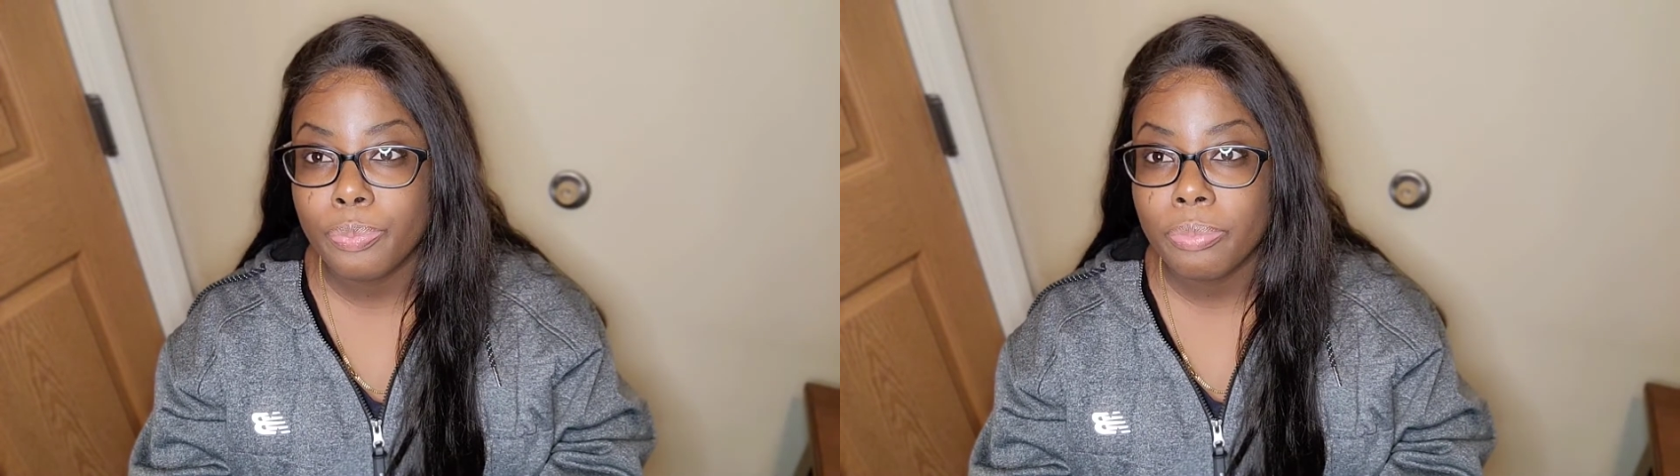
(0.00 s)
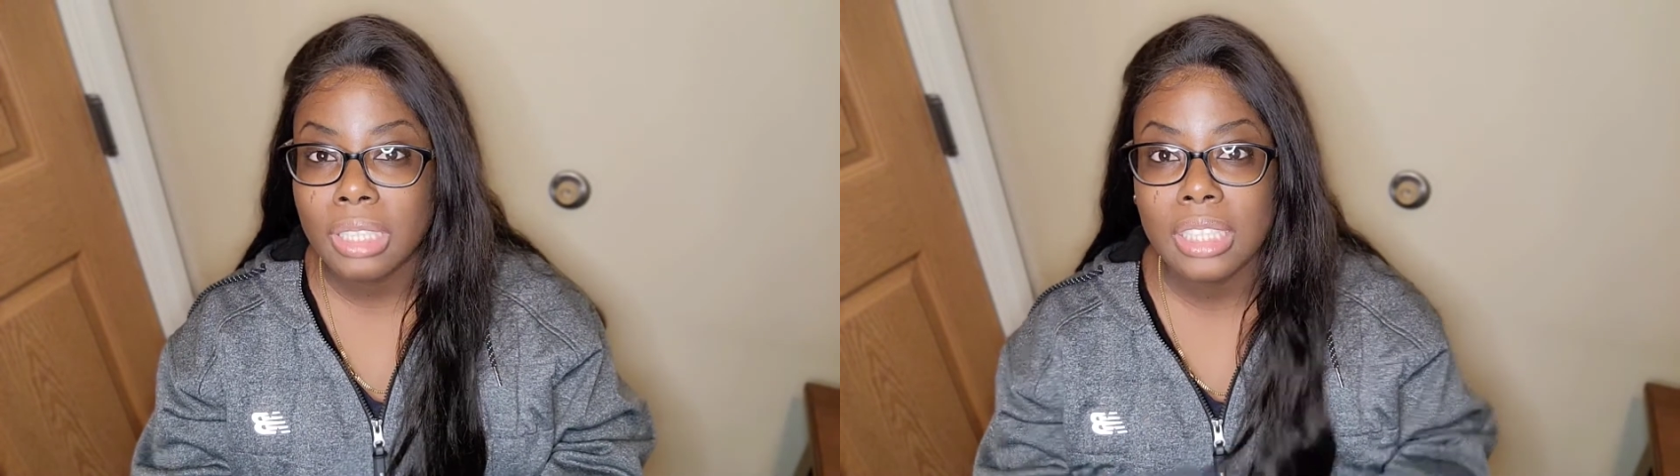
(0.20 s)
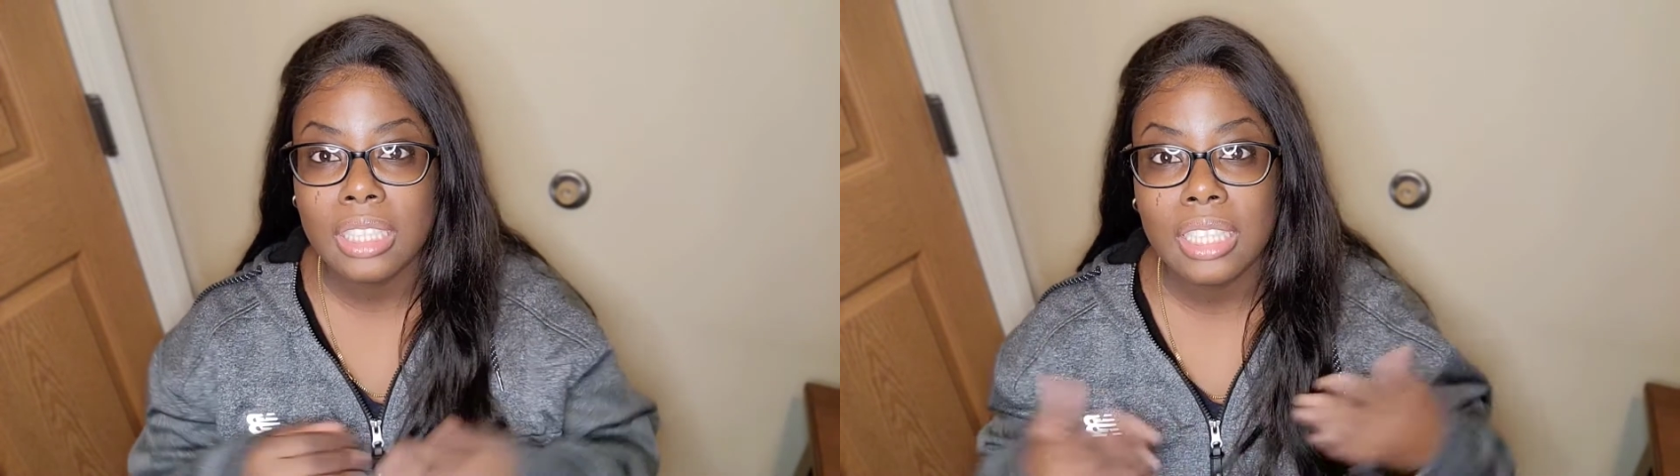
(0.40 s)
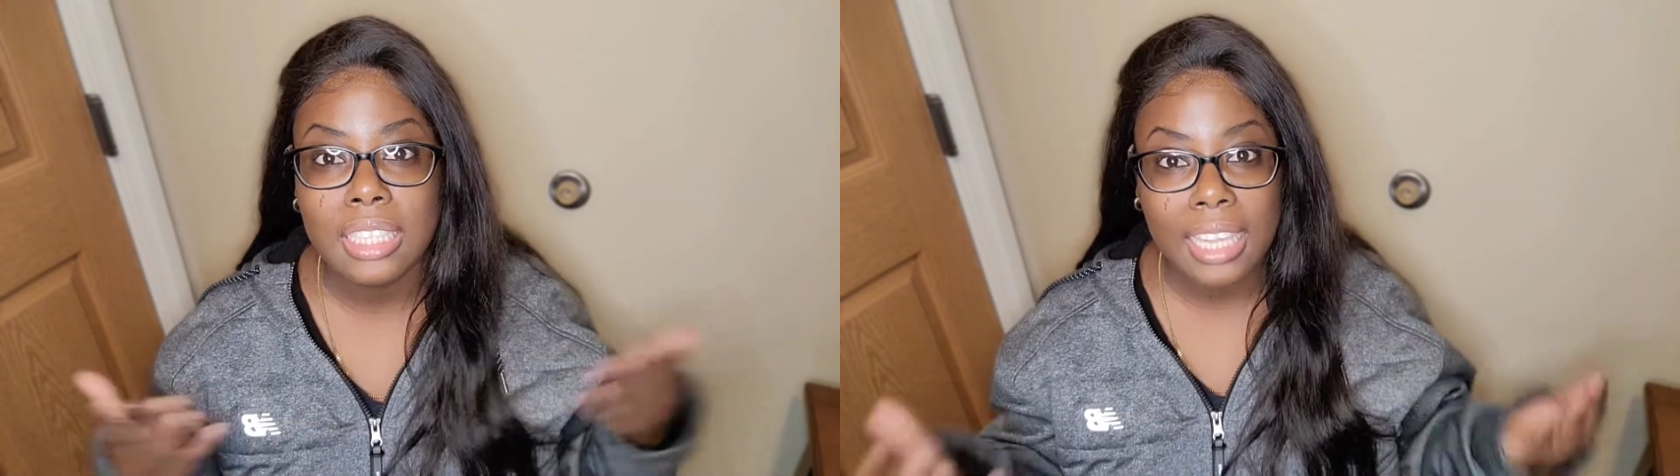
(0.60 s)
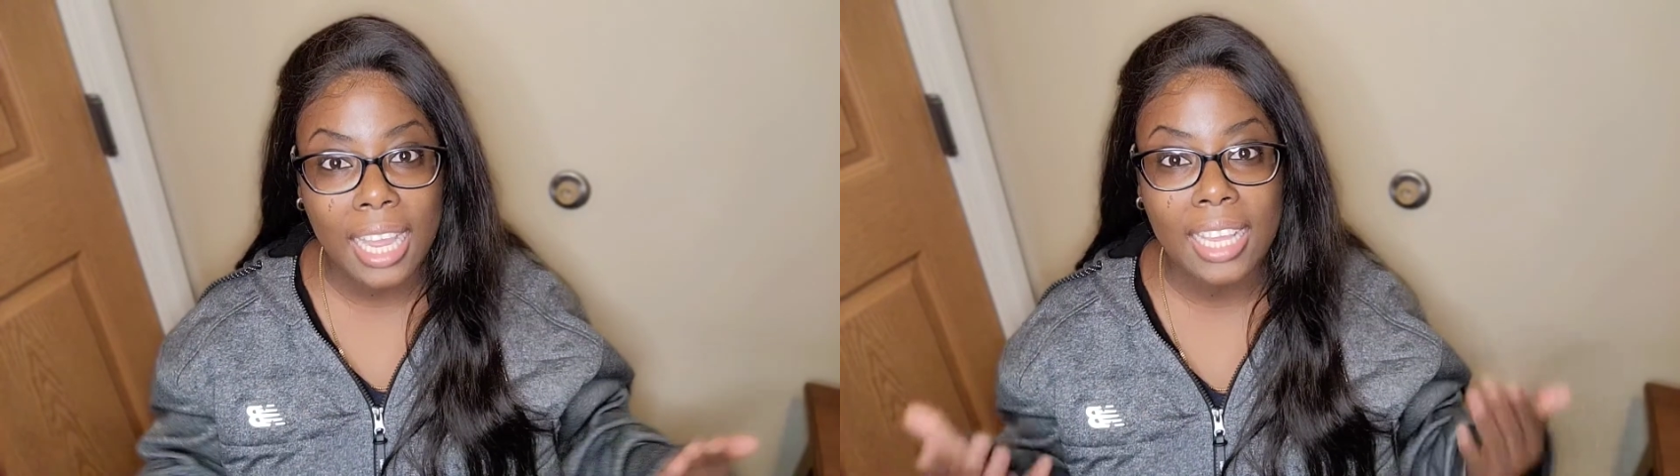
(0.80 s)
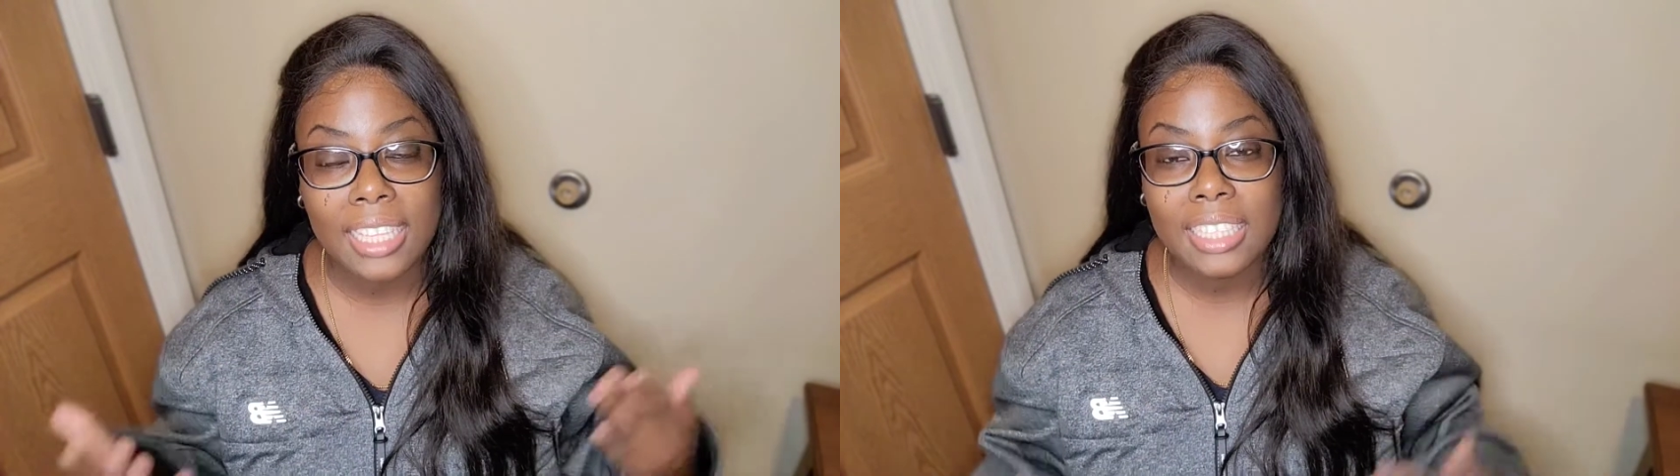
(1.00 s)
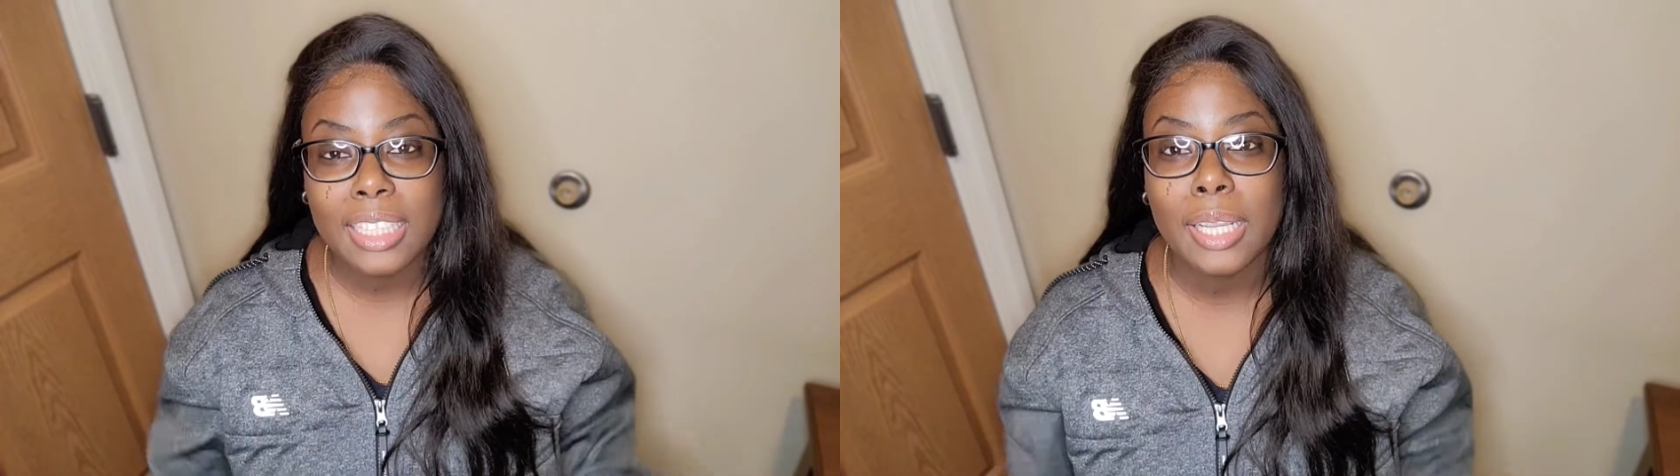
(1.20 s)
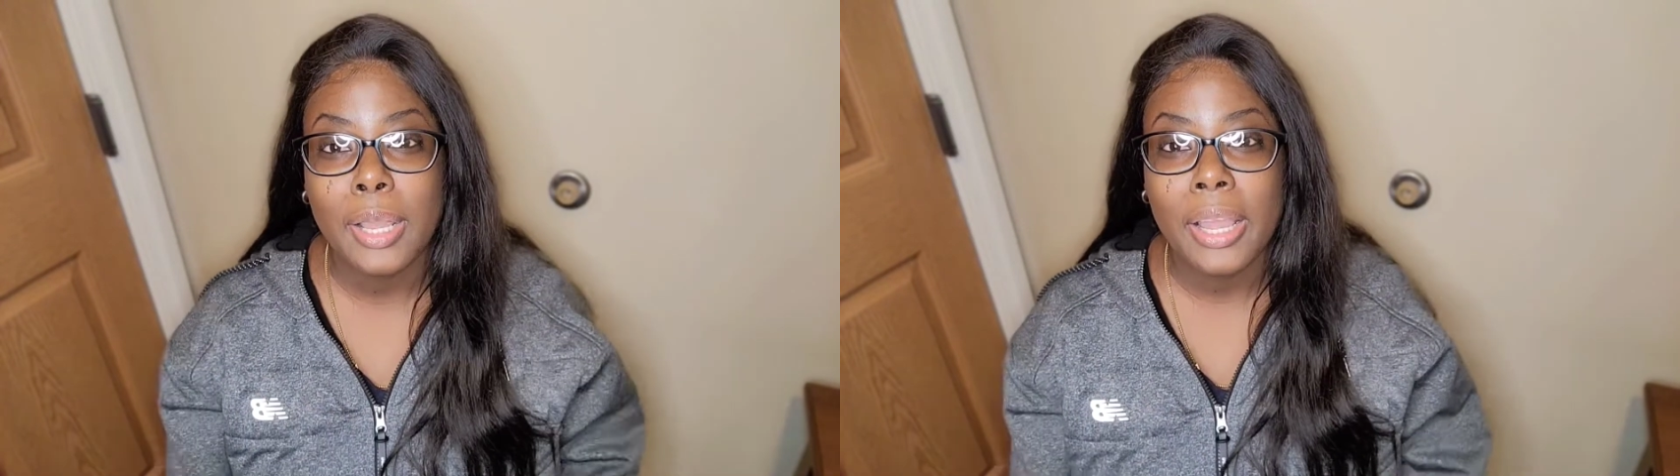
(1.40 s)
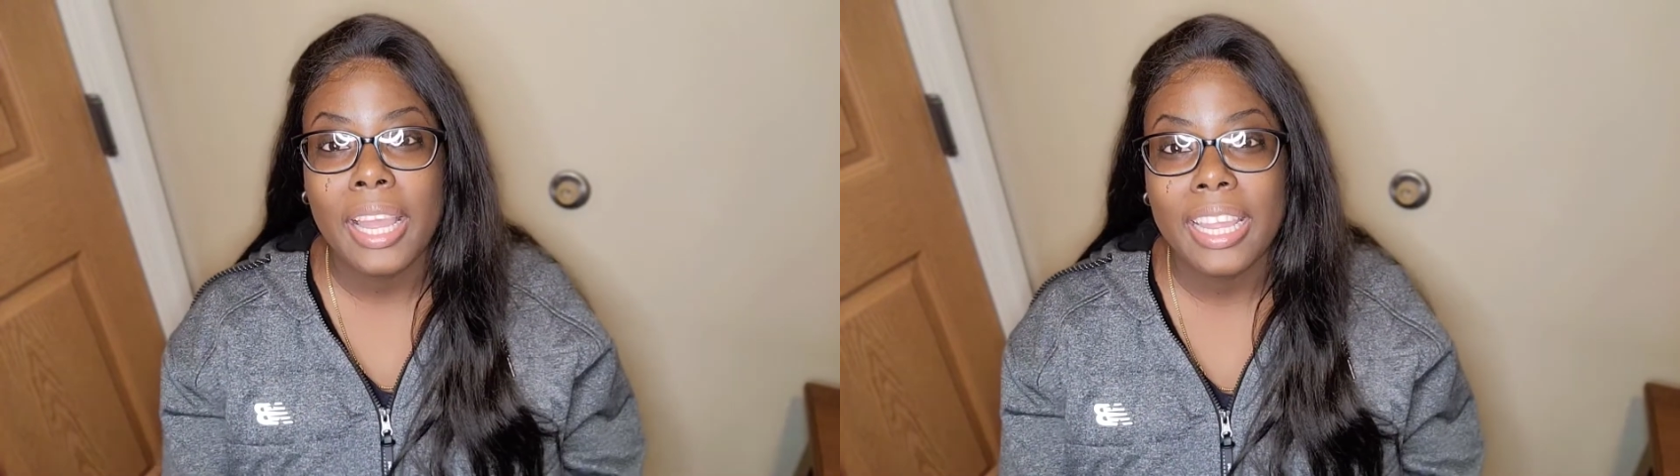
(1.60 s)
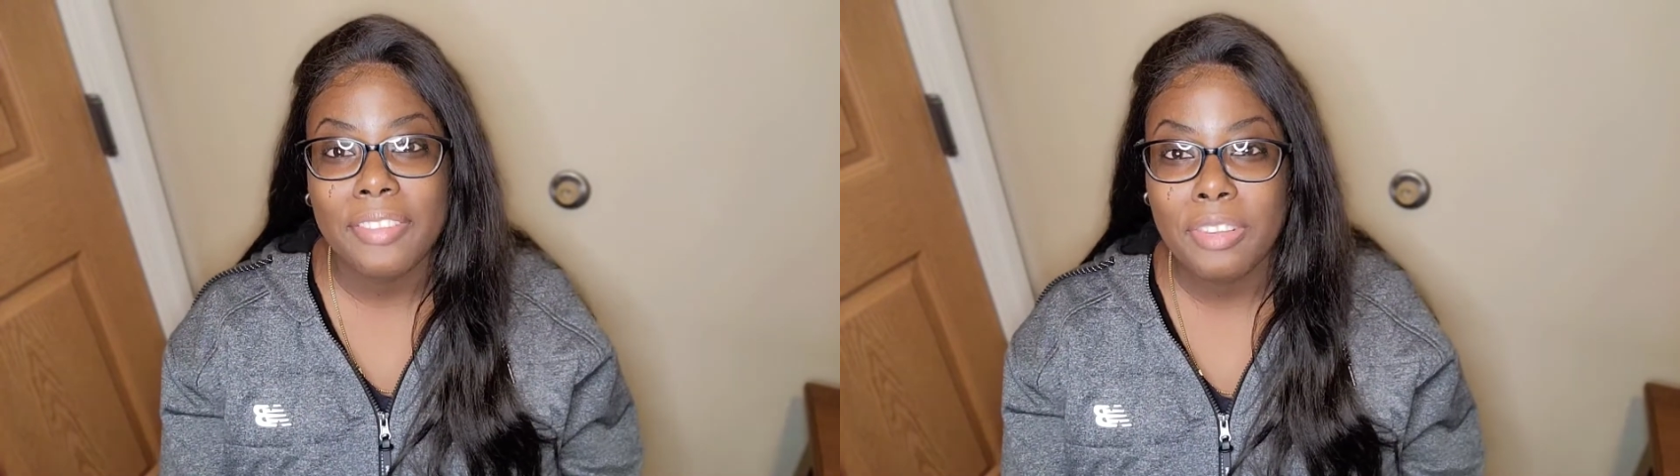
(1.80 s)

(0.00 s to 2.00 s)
But yeah, if